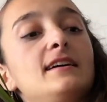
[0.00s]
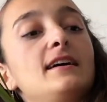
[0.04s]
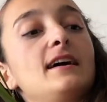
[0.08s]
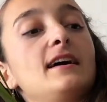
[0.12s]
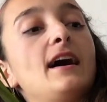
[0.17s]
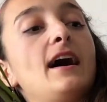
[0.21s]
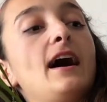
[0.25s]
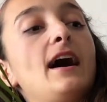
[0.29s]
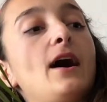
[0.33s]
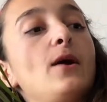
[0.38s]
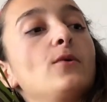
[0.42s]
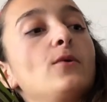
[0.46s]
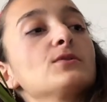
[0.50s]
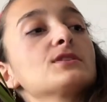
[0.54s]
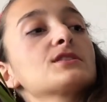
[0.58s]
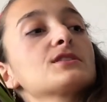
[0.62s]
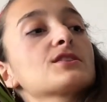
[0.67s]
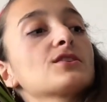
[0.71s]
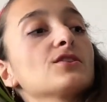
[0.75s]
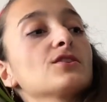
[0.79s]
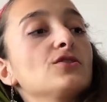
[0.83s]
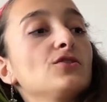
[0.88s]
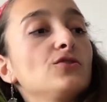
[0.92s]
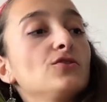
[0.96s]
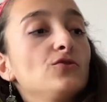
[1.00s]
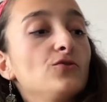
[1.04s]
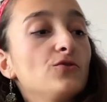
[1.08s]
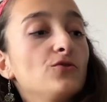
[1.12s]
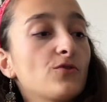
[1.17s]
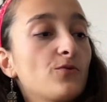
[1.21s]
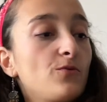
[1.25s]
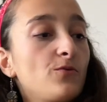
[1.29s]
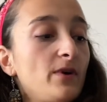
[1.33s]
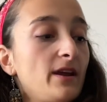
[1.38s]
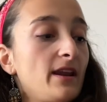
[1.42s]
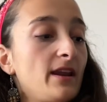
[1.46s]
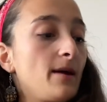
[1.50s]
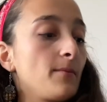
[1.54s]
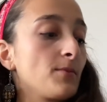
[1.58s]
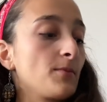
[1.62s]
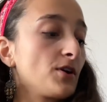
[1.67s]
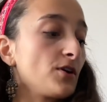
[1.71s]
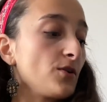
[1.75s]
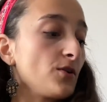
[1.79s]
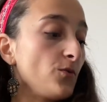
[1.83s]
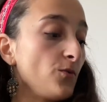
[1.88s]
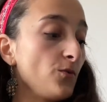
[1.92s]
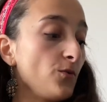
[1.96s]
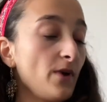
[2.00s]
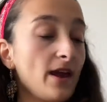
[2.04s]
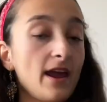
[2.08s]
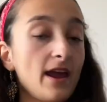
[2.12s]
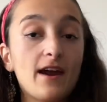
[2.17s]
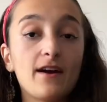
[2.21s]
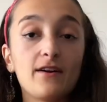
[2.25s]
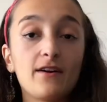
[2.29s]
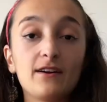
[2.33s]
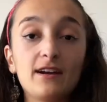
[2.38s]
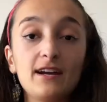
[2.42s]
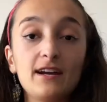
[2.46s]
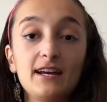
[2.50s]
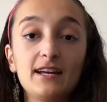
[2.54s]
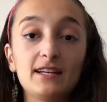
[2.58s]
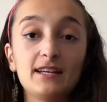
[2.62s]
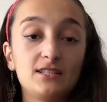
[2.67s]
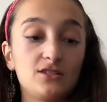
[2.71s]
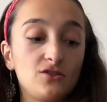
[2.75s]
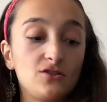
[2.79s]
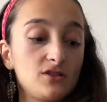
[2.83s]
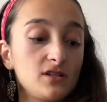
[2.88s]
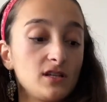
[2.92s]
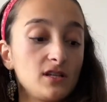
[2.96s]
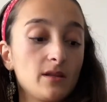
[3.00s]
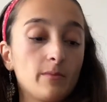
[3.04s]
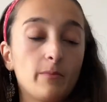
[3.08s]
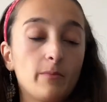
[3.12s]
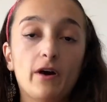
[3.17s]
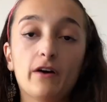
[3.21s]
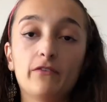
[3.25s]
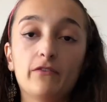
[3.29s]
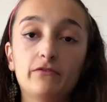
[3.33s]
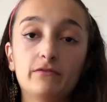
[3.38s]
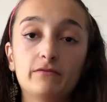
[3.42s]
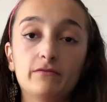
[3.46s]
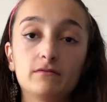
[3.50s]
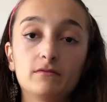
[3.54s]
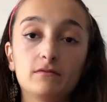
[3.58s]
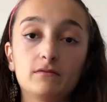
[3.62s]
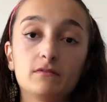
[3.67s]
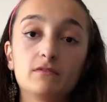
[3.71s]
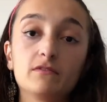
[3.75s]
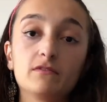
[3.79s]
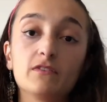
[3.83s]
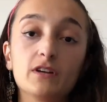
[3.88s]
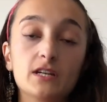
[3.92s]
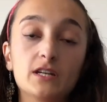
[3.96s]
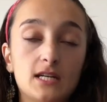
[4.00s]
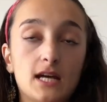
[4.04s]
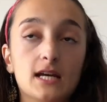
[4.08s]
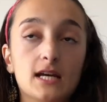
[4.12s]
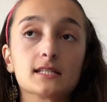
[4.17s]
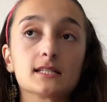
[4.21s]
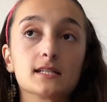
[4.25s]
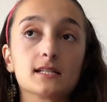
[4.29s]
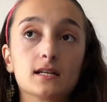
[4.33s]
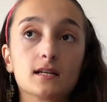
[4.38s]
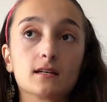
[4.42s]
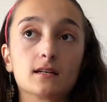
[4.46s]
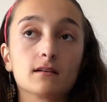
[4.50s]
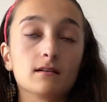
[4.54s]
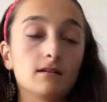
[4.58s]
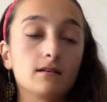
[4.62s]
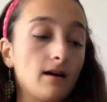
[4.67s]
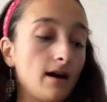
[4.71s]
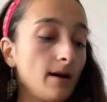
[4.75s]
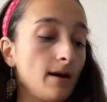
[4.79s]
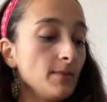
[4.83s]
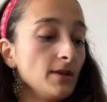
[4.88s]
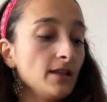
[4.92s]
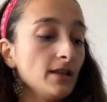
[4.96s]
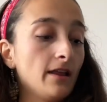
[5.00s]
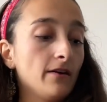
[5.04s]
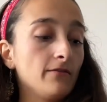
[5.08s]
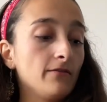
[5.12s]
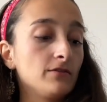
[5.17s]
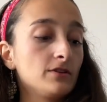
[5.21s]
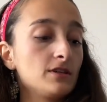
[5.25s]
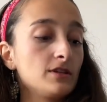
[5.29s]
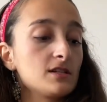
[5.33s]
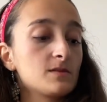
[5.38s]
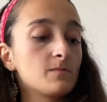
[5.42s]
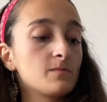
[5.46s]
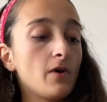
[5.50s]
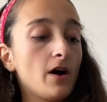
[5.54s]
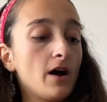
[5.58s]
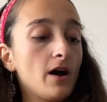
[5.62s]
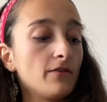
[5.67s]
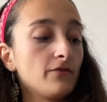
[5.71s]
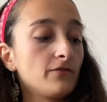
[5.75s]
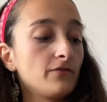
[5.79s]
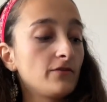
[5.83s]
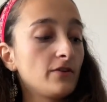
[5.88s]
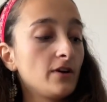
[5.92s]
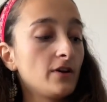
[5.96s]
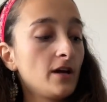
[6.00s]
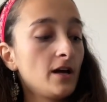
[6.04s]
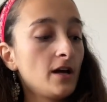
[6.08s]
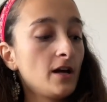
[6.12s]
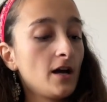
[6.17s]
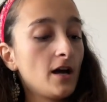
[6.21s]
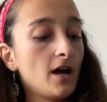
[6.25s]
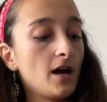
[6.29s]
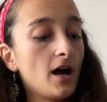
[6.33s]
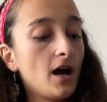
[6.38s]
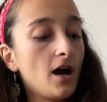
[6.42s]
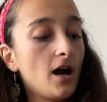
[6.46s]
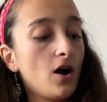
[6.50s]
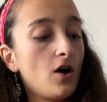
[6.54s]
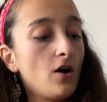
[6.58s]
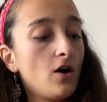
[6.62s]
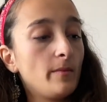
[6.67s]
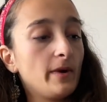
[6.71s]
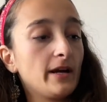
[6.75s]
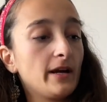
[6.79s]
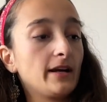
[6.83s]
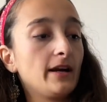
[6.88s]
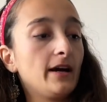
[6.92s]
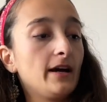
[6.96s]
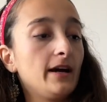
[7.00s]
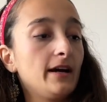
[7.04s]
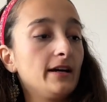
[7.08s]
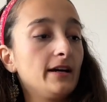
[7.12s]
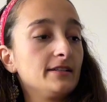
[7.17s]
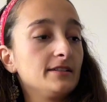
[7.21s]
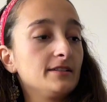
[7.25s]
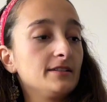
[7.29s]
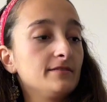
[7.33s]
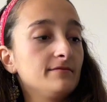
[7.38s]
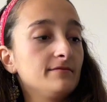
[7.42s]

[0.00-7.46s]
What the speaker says: how it's gonna look when I'm gonna wear it. Do you see the puff? Fantastic. I'm in love with this puff. Oh my god.